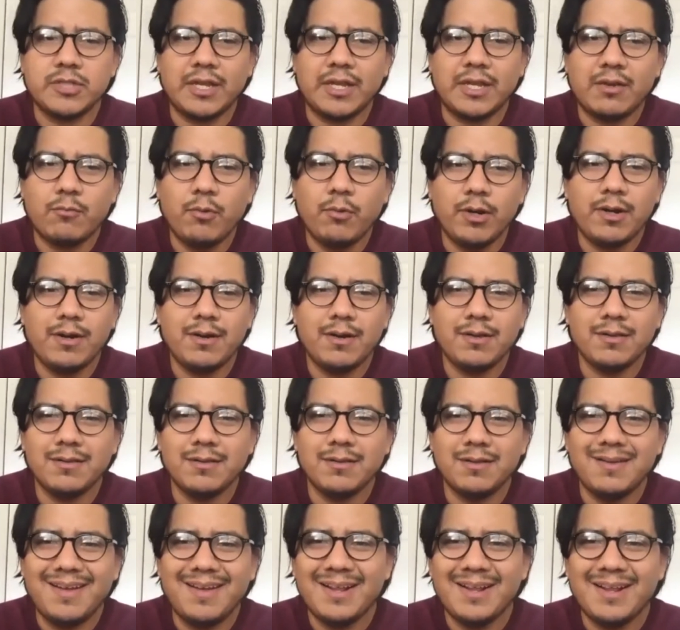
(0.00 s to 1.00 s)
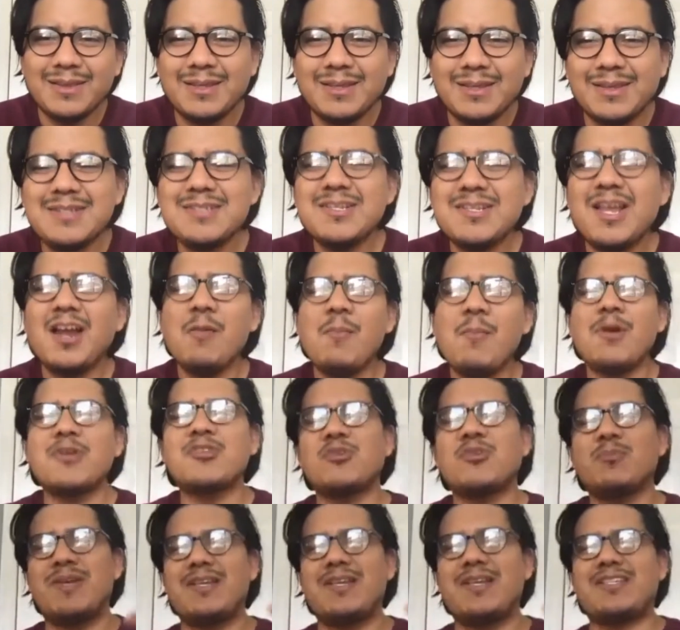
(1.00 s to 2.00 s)
Like let's talk about
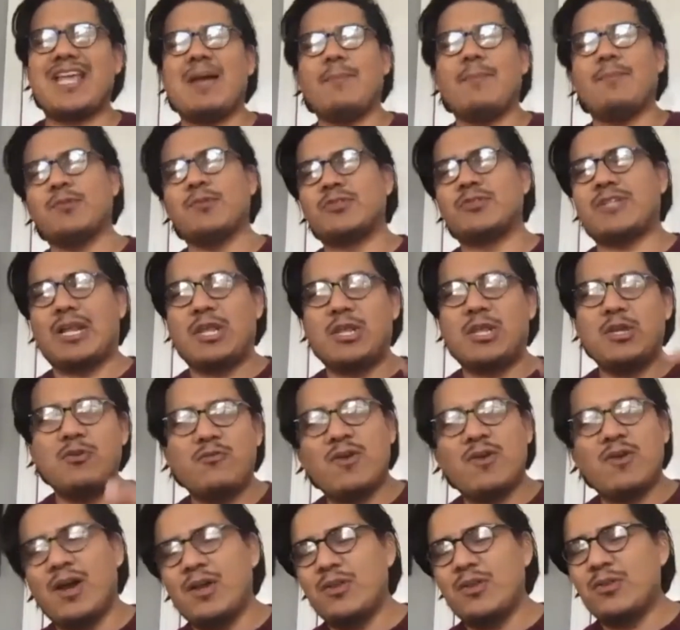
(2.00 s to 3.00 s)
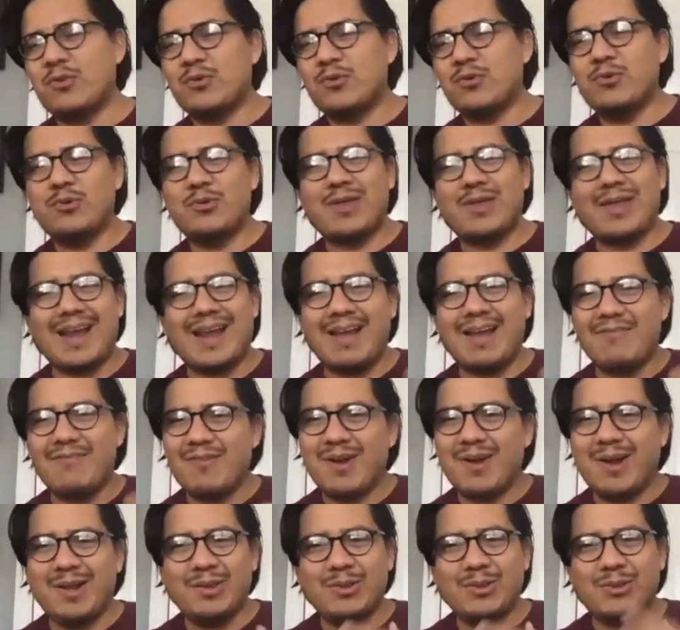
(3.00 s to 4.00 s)
some examples that you've gone through, that I've
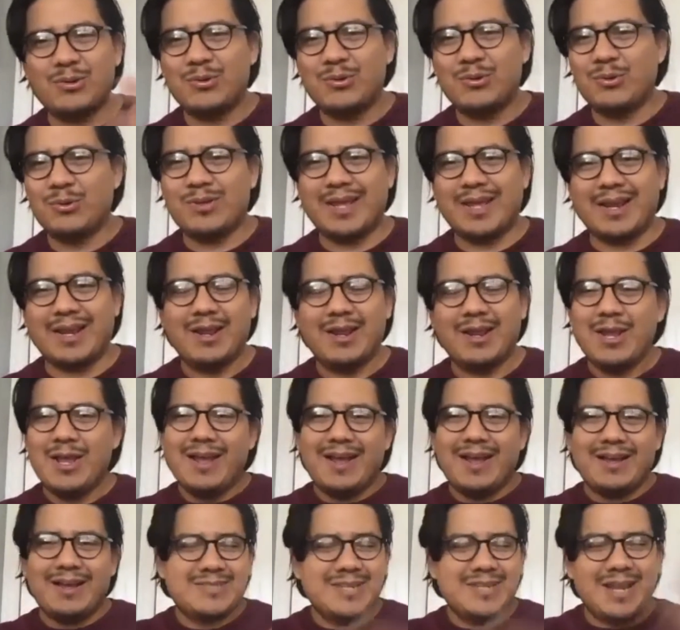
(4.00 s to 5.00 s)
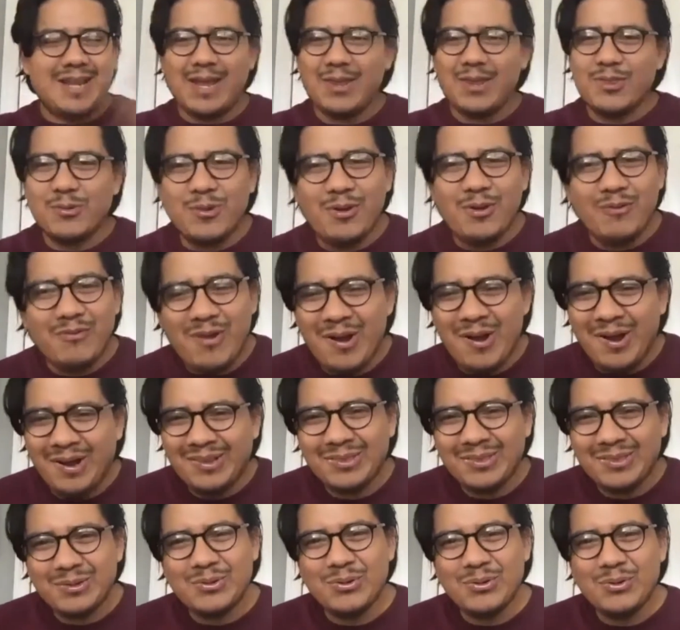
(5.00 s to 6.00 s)
gone through, that together we've
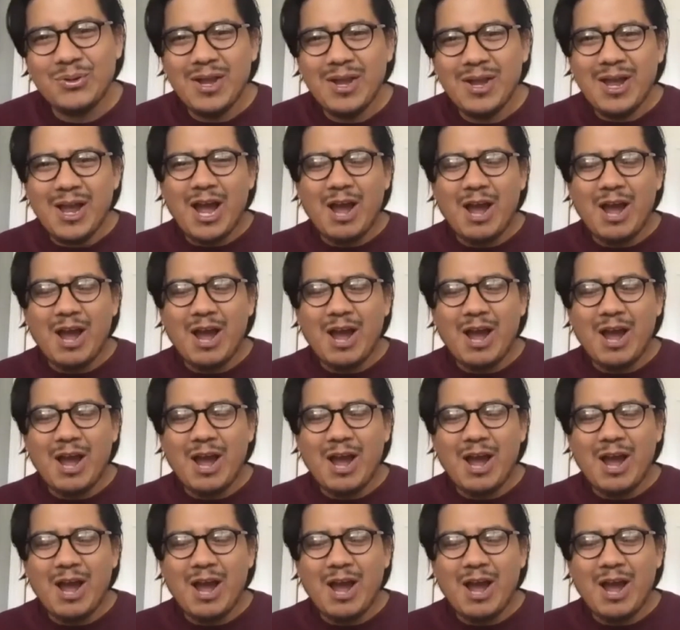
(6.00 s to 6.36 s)
gone through,